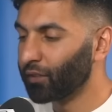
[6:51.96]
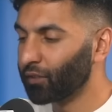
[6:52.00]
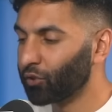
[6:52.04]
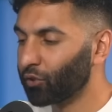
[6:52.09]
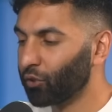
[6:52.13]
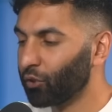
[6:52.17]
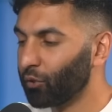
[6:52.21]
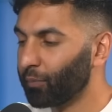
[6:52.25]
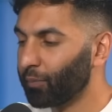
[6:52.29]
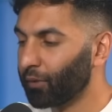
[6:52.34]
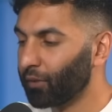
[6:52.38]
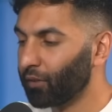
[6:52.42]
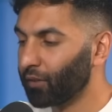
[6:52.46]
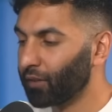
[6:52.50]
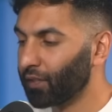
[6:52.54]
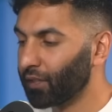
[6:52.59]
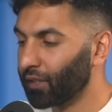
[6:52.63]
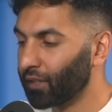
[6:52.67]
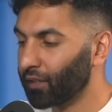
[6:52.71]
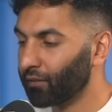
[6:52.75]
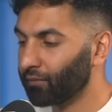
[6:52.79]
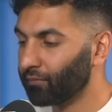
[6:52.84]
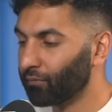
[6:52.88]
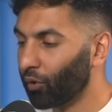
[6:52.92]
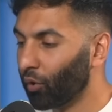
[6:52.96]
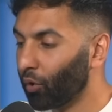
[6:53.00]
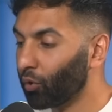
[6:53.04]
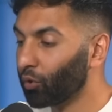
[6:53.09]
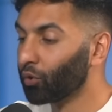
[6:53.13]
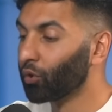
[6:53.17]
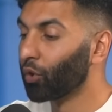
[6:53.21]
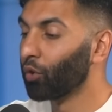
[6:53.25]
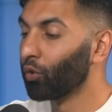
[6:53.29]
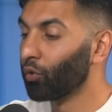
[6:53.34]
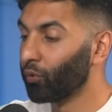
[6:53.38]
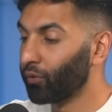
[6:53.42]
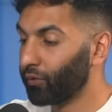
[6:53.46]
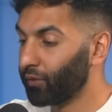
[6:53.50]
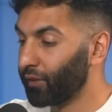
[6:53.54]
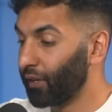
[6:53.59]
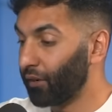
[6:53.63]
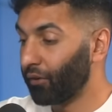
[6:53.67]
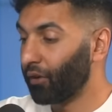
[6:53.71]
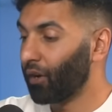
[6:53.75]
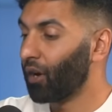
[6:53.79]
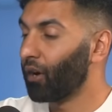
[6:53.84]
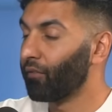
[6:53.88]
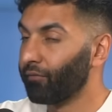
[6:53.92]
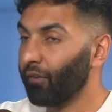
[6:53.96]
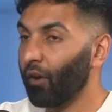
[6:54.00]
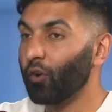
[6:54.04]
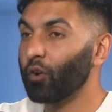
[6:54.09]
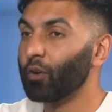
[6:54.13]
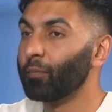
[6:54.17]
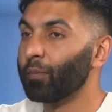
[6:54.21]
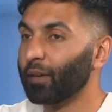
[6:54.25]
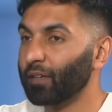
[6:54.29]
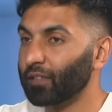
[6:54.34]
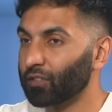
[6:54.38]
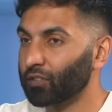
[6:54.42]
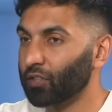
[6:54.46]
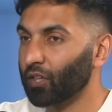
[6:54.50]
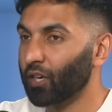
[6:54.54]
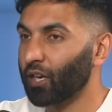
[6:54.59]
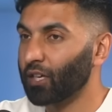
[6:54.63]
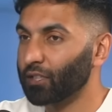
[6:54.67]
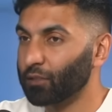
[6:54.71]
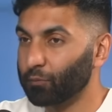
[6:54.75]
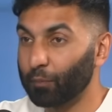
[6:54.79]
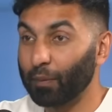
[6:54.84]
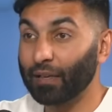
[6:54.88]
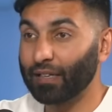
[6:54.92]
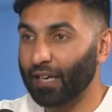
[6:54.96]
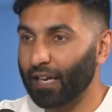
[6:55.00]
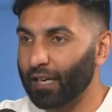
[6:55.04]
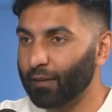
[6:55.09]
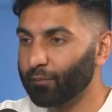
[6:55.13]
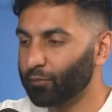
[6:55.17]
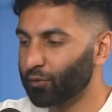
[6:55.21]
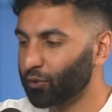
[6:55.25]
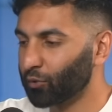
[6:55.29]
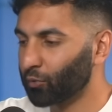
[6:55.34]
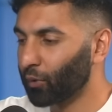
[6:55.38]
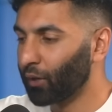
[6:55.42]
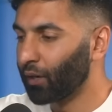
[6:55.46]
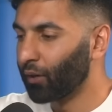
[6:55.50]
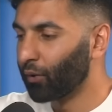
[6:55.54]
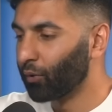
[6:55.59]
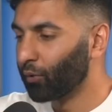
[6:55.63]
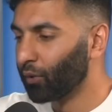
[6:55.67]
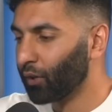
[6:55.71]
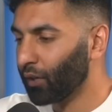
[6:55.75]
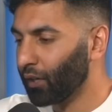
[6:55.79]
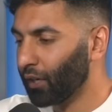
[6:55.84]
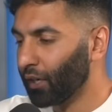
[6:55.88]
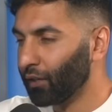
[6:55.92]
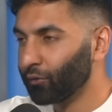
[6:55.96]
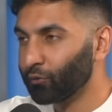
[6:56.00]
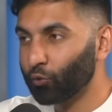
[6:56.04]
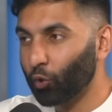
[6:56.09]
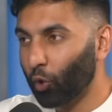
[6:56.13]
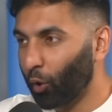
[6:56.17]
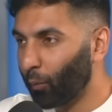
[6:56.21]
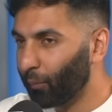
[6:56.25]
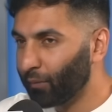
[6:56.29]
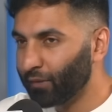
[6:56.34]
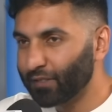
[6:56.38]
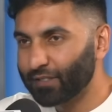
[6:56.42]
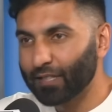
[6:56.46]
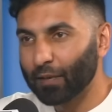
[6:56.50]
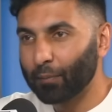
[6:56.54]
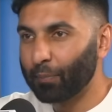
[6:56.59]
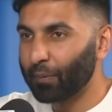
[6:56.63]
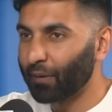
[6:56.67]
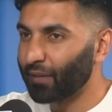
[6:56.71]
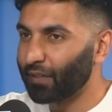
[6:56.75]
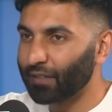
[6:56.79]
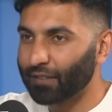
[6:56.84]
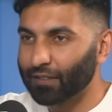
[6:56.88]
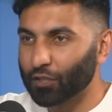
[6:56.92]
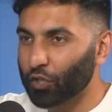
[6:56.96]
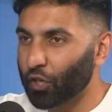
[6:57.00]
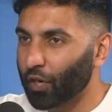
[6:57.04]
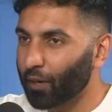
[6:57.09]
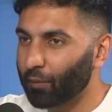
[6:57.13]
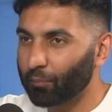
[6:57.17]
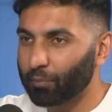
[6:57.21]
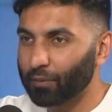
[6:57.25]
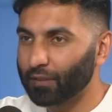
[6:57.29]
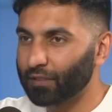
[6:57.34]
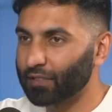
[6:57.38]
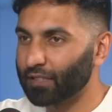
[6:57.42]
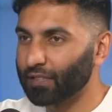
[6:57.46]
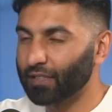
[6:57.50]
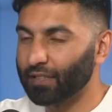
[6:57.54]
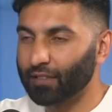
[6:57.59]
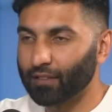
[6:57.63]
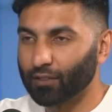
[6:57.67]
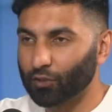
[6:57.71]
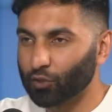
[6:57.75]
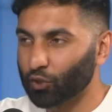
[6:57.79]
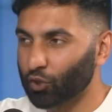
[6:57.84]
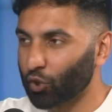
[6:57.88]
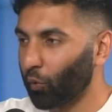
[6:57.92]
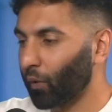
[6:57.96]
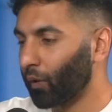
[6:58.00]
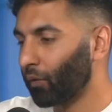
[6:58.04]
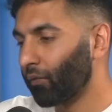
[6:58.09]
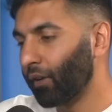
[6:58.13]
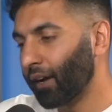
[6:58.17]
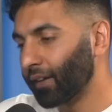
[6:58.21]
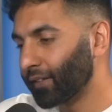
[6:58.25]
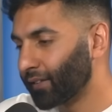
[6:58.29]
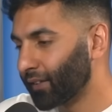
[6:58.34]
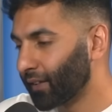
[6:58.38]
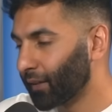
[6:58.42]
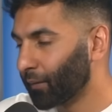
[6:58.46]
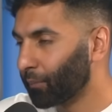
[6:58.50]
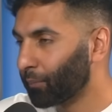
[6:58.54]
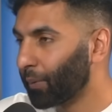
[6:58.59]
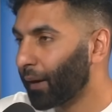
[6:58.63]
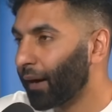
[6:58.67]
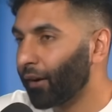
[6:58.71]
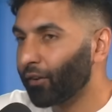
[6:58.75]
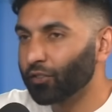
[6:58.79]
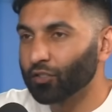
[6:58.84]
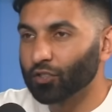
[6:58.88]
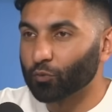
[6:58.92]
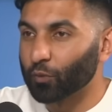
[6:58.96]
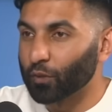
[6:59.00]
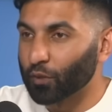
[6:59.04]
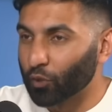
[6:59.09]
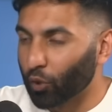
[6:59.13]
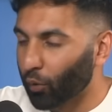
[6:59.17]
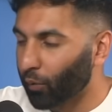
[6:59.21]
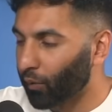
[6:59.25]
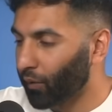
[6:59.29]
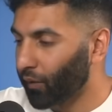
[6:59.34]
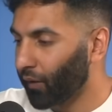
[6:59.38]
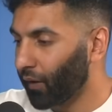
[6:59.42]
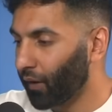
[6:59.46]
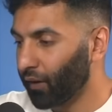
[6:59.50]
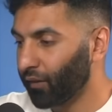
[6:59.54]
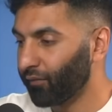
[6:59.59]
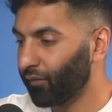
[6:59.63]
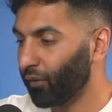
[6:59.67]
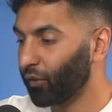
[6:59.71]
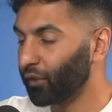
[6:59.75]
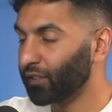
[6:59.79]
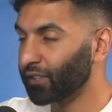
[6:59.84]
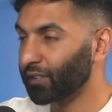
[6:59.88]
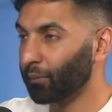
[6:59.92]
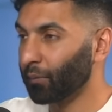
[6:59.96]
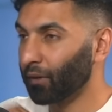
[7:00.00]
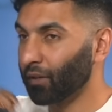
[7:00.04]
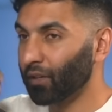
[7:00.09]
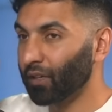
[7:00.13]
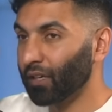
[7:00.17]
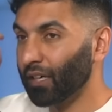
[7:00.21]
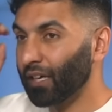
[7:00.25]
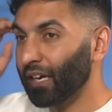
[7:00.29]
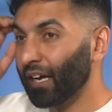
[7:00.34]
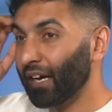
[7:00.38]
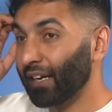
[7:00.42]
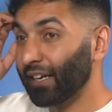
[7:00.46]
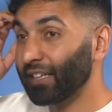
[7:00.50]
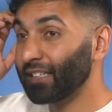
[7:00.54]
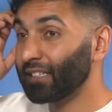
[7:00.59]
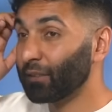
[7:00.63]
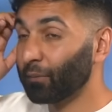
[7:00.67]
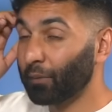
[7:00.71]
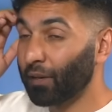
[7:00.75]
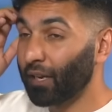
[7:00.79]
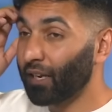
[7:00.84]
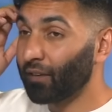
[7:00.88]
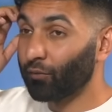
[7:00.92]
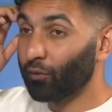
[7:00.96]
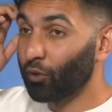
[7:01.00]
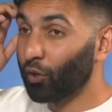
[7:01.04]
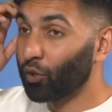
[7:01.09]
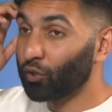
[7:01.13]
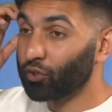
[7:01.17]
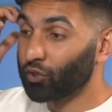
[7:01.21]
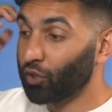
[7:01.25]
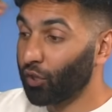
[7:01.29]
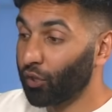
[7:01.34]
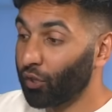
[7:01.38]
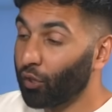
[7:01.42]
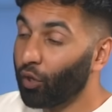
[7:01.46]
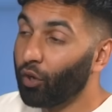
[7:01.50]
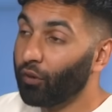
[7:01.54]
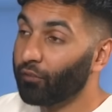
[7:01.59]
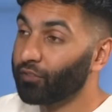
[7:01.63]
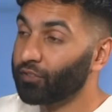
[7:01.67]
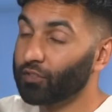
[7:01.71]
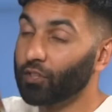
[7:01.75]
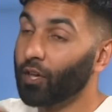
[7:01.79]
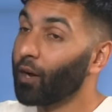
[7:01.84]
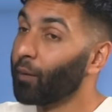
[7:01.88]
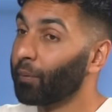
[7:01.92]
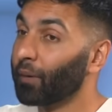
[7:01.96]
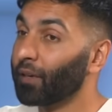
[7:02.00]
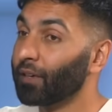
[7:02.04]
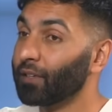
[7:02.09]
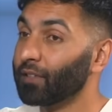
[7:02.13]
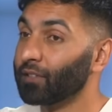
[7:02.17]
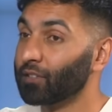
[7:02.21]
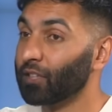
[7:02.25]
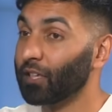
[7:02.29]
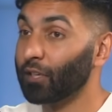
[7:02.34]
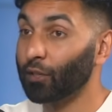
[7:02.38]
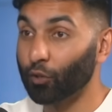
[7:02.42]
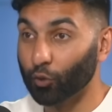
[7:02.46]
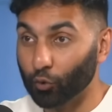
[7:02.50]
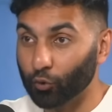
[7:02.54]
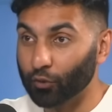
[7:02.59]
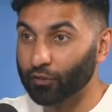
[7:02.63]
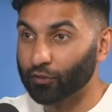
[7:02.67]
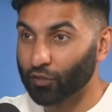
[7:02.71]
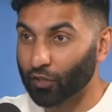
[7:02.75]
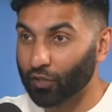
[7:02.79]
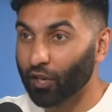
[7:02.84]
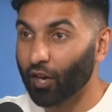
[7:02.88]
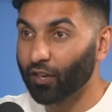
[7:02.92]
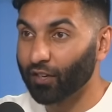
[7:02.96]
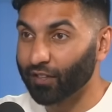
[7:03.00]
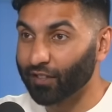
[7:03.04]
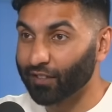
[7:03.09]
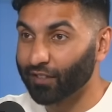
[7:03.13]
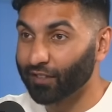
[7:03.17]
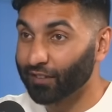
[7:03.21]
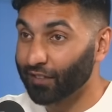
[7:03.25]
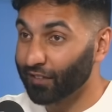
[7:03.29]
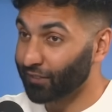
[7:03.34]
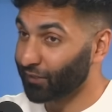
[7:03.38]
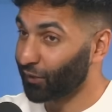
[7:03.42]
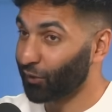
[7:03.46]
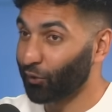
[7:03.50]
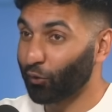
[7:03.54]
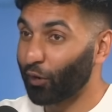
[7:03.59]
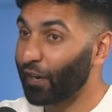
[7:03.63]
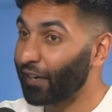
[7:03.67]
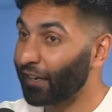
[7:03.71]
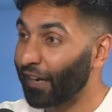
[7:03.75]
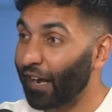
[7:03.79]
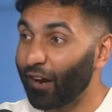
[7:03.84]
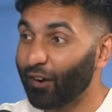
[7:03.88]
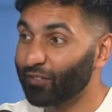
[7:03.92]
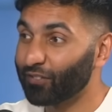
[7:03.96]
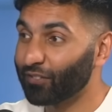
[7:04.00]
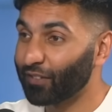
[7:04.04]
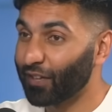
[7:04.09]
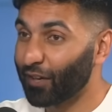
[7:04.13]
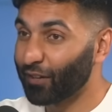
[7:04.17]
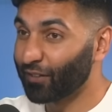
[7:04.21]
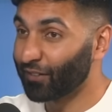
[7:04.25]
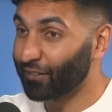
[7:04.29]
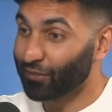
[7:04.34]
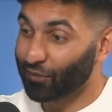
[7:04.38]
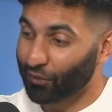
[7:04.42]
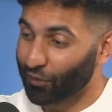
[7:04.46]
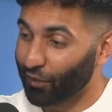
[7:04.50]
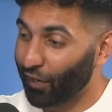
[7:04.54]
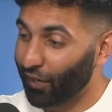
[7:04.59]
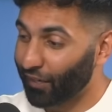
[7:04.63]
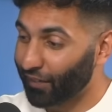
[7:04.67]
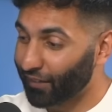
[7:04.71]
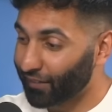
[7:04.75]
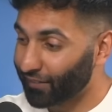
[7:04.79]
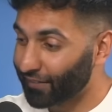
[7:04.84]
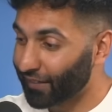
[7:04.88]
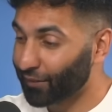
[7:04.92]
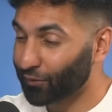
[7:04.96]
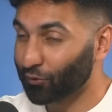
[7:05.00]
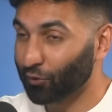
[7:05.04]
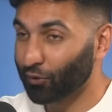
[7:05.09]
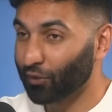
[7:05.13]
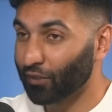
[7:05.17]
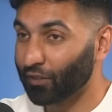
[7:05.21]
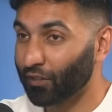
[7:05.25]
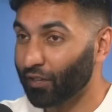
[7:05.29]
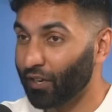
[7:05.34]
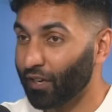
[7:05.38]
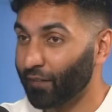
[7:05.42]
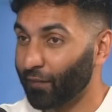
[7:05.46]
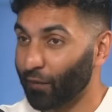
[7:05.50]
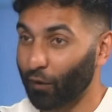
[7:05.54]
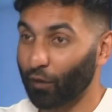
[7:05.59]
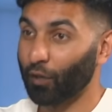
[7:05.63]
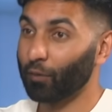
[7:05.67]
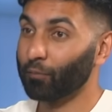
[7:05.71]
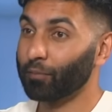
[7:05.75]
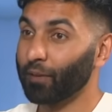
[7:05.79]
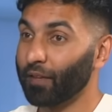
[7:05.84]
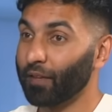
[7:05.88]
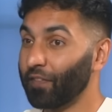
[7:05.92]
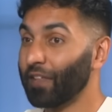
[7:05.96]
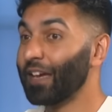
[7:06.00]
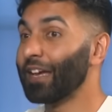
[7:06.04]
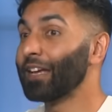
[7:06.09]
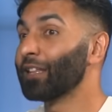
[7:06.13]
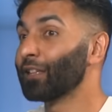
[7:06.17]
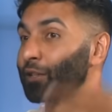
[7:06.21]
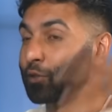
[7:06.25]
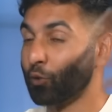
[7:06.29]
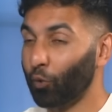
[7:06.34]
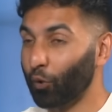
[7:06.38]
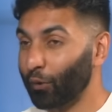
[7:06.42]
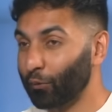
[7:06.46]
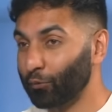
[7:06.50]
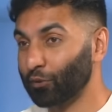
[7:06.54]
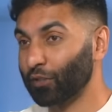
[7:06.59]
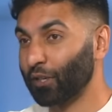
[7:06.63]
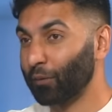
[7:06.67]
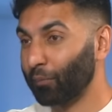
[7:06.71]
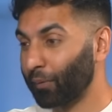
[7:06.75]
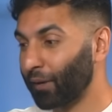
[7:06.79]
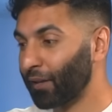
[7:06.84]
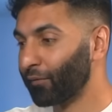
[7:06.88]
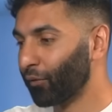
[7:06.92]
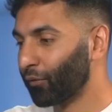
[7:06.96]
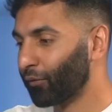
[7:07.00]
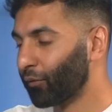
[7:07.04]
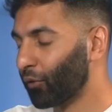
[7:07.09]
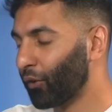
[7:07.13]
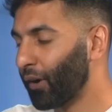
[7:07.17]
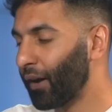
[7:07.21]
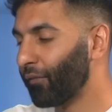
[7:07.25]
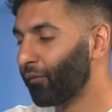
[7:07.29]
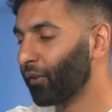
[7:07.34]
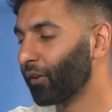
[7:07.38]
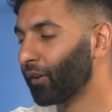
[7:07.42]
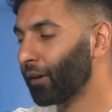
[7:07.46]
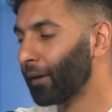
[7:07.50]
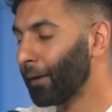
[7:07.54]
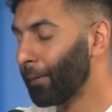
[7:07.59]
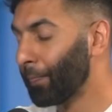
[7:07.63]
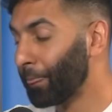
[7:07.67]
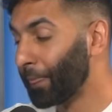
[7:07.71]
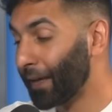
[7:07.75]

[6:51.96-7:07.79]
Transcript: this group and you think, although there are very big sides, big names as well, Dortmund typically in the Champions League are so erratic. Paris, as we know, are very similar. And AC Milan have lost a lot of star players, including Tonali. There's a great narrative there that Tonali takes on the club they thought he was going to play for forever.